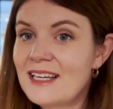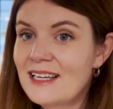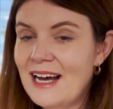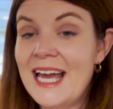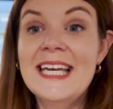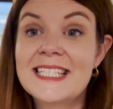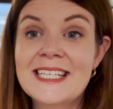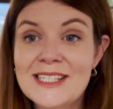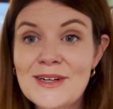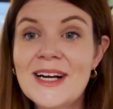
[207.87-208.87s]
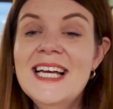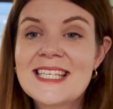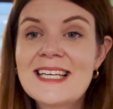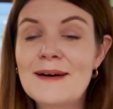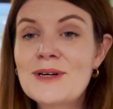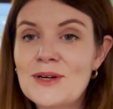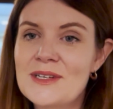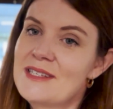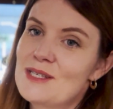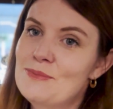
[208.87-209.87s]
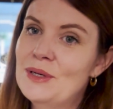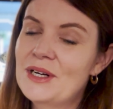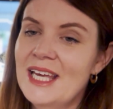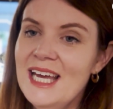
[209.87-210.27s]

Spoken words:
editor has come across this book